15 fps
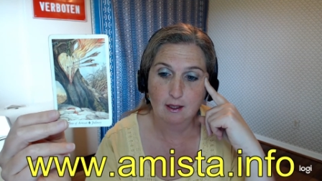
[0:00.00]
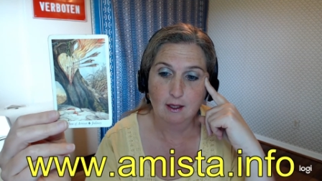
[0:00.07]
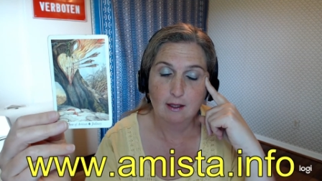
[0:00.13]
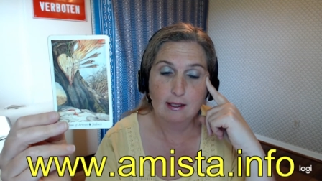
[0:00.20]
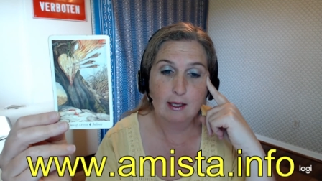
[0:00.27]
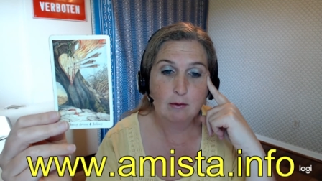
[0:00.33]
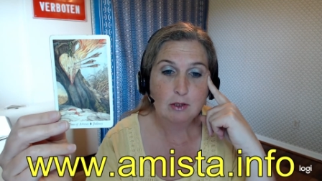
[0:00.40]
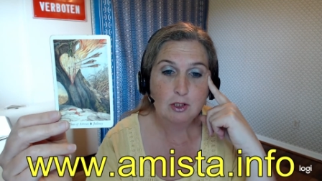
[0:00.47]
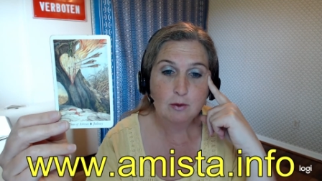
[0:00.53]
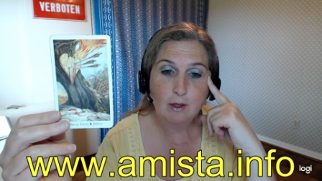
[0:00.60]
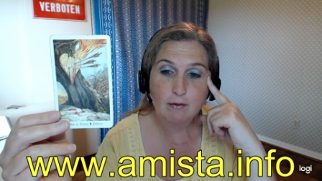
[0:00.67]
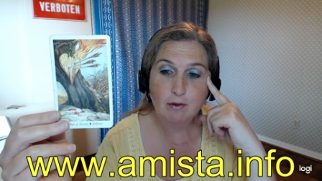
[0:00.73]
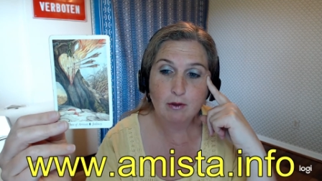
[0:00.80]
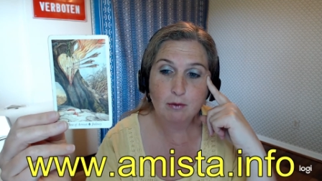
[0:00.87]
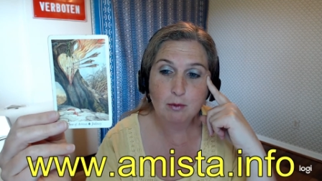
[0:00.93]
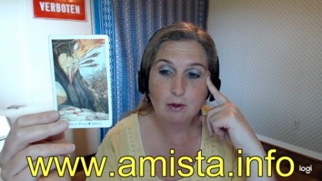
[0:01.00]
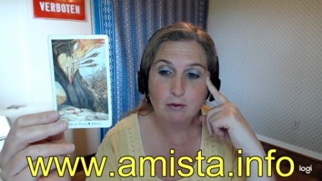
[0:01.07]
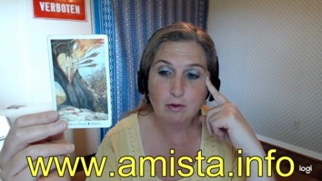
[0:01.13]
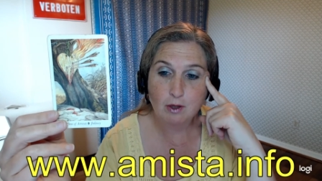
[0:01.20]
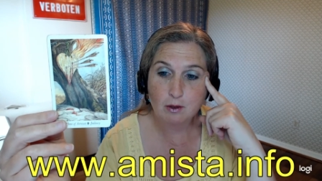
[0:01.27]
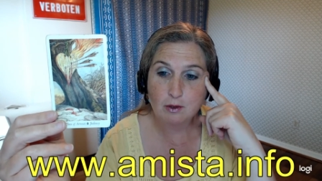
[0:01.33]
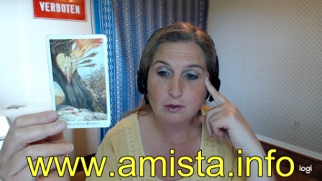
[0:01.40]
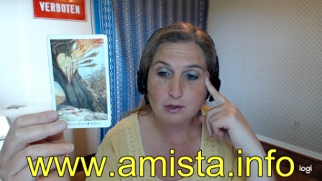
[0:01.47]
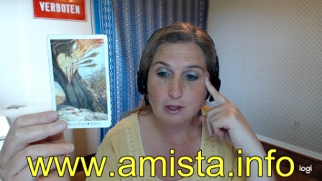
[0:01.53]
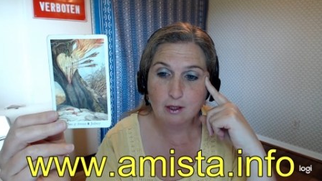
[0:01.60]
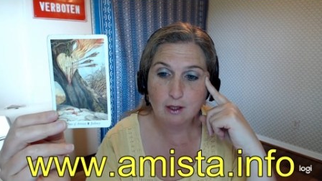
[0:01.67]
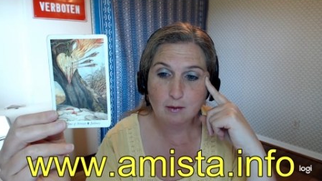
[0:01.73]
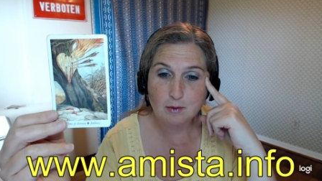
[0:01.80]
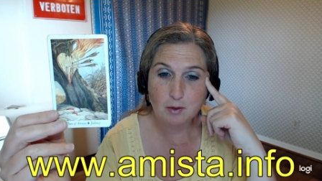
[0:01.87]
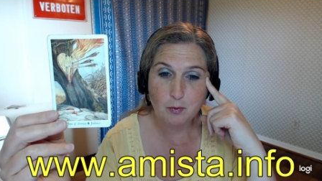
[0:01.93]
Now we do have the Three of Arrows that
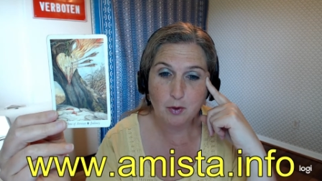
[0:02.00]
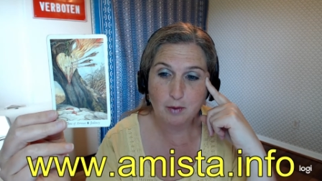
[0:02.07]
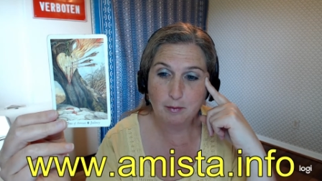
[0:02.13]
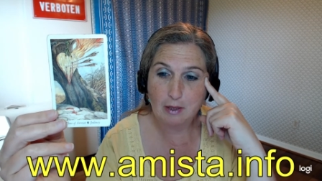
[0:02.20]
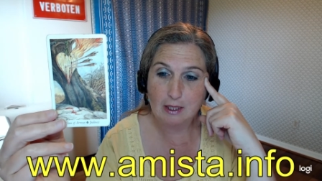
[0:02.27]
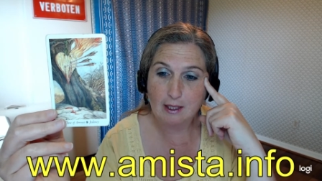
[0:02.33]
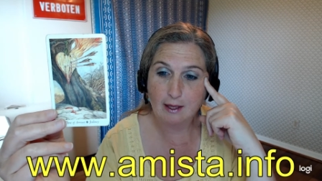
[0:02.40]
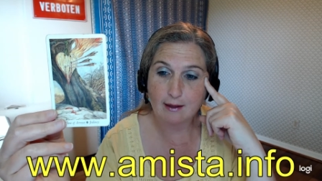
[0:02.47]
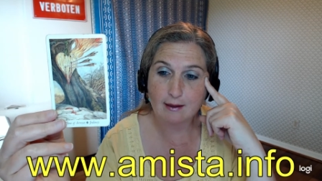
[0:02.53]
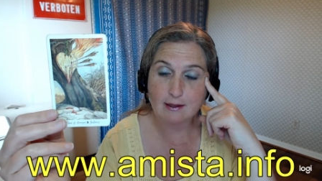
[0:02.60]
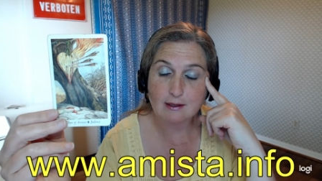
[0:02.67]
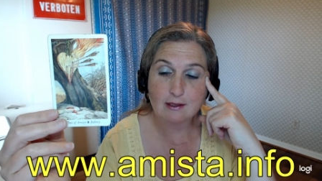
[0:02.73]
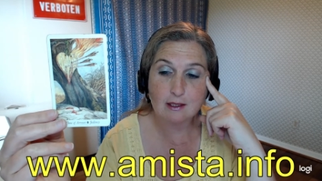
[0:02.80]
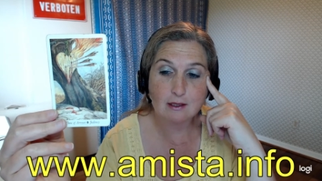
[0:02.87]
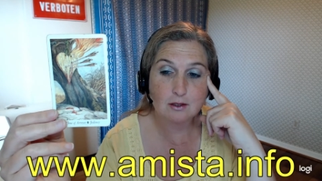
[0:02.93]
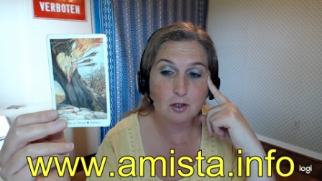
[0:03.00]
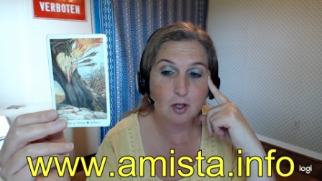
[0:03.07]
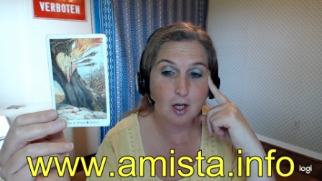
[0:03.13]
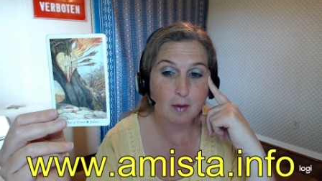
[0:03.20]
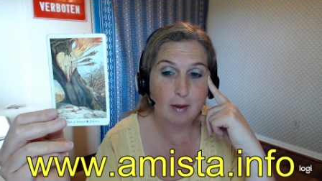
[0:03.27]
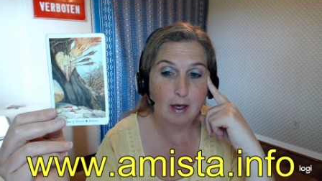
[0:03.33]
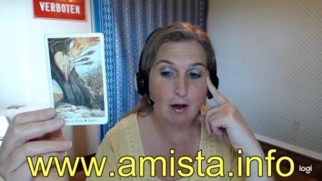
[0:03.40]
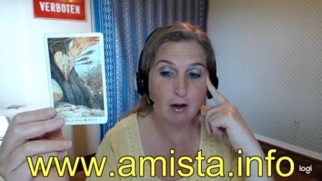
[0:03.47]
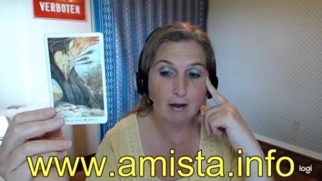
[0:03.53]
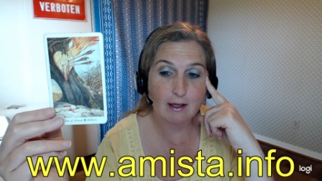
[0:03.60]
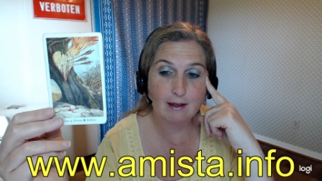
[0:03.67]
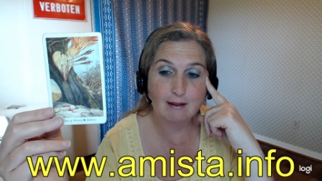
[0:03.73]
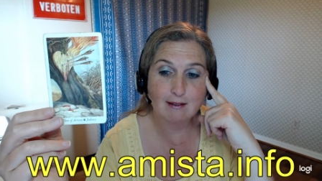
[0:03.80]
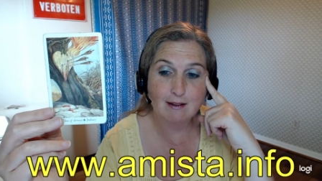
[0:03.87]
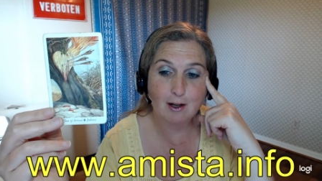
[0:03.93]
comes up on Monday. This does talk about
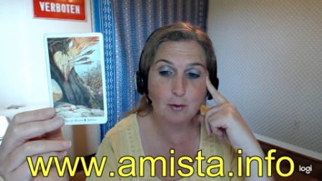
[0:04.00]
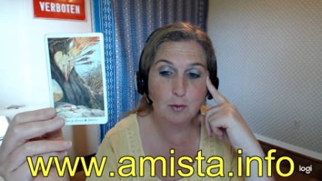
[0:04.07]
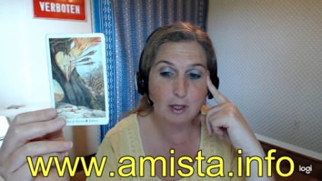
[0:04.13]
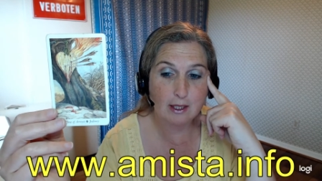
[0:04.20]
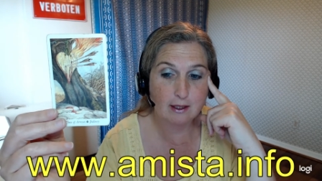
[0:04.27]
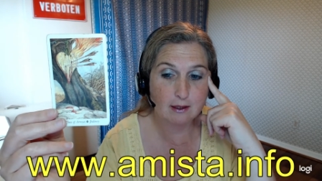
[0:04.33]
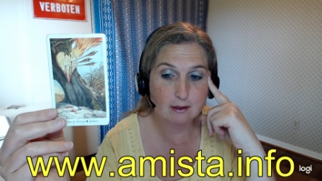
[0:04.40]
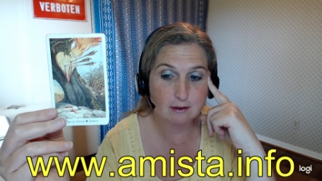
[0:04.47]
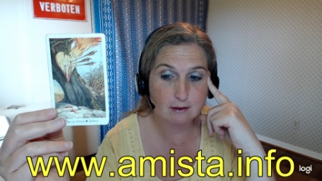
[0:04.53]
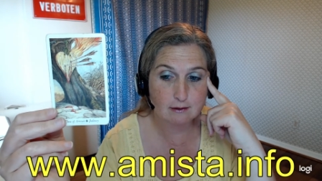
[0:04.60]
heartache or heartbreak.